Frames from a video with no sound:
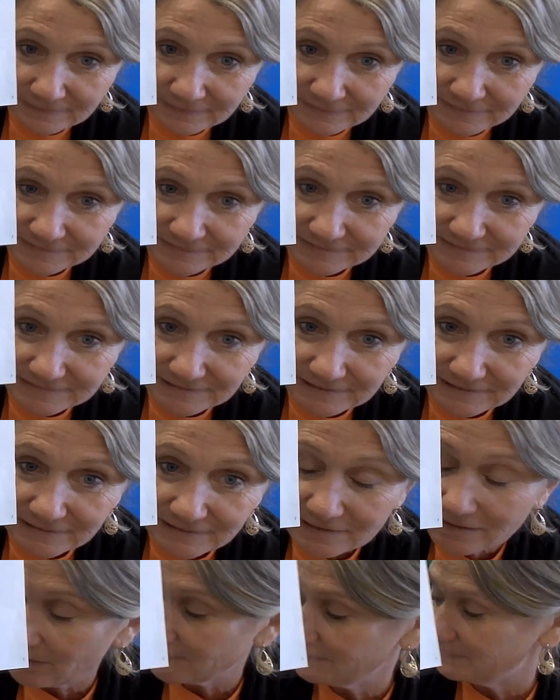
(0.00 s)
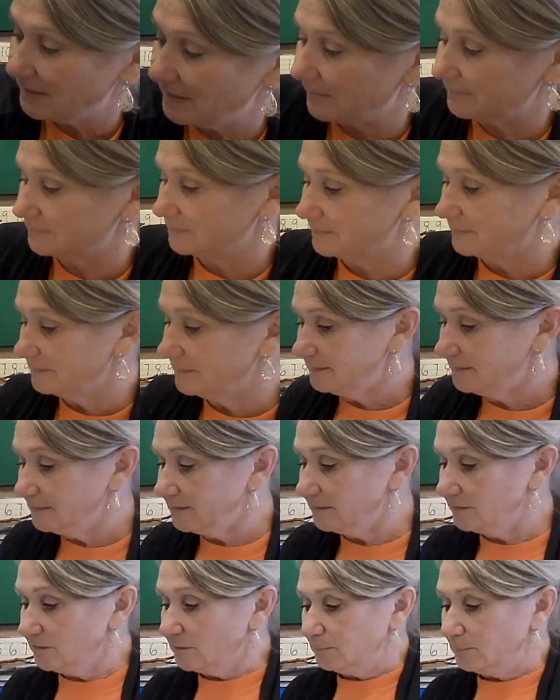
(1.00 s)
sitting on that
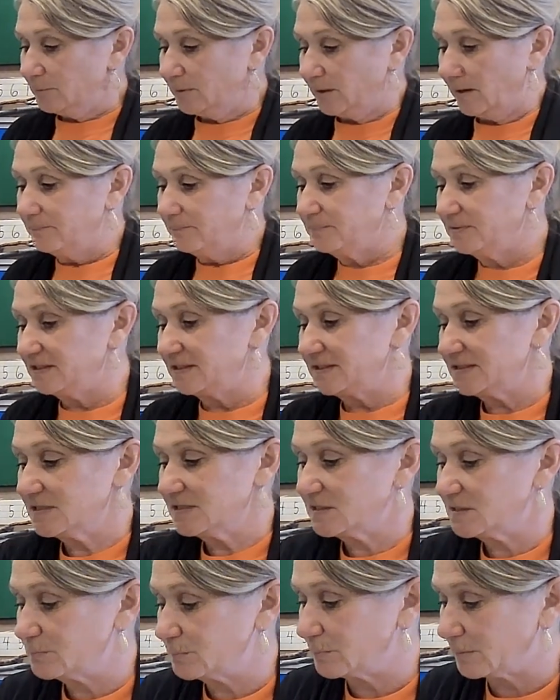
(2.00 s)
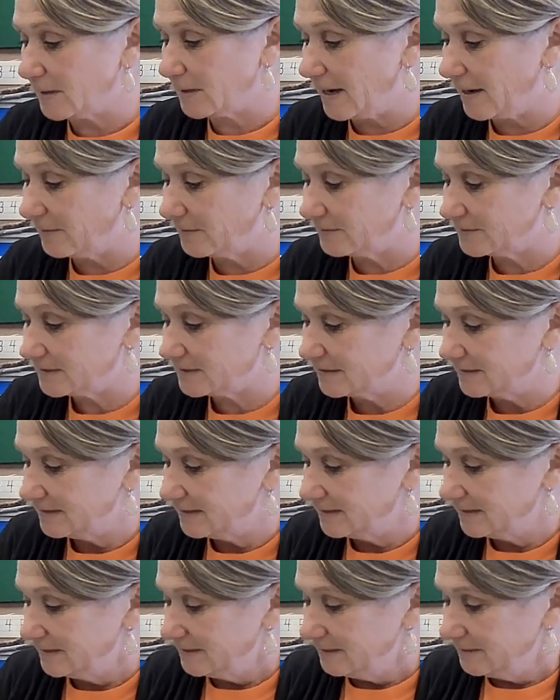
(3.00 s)
little pumpkin sprout.
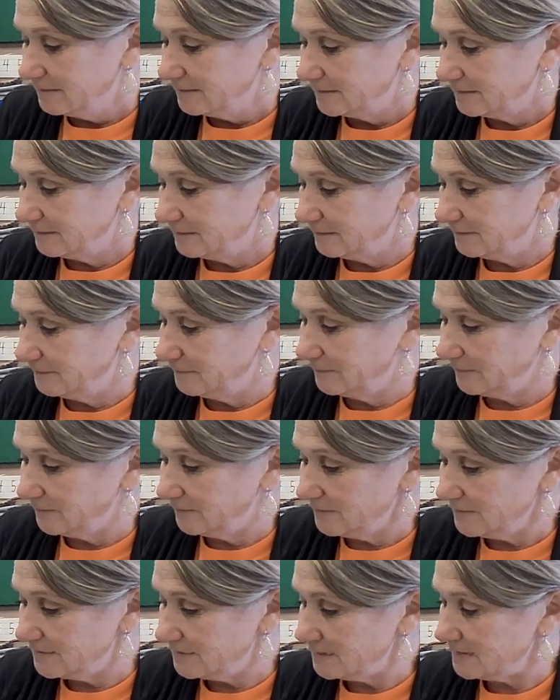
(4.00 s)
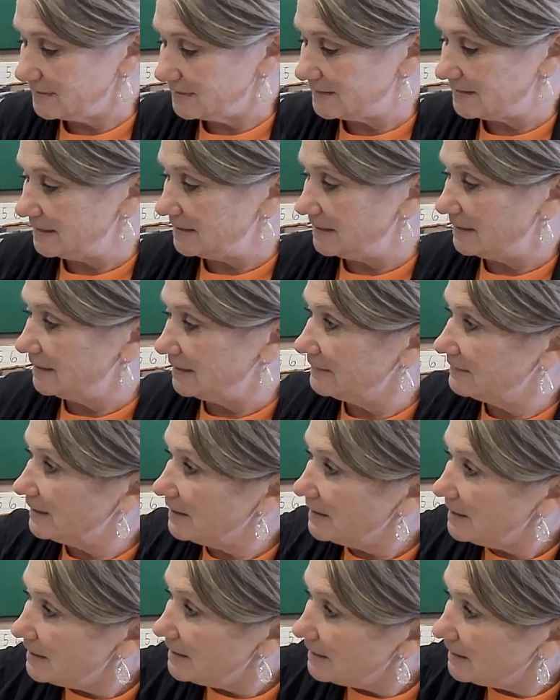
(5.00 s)
So first the seed,
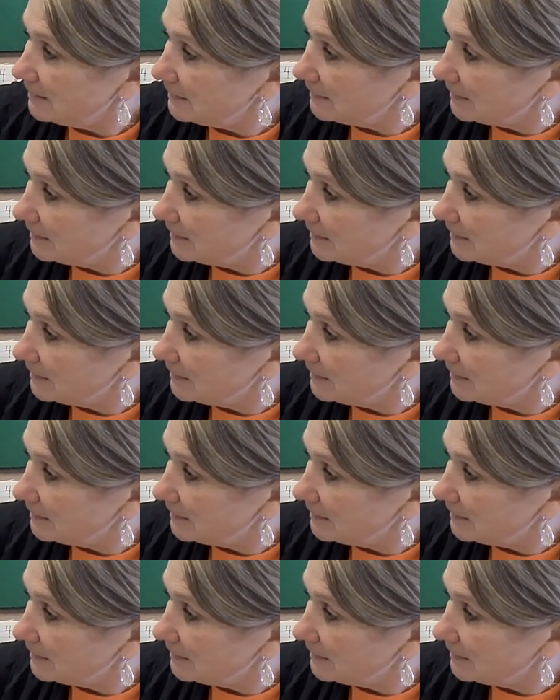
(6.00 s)
then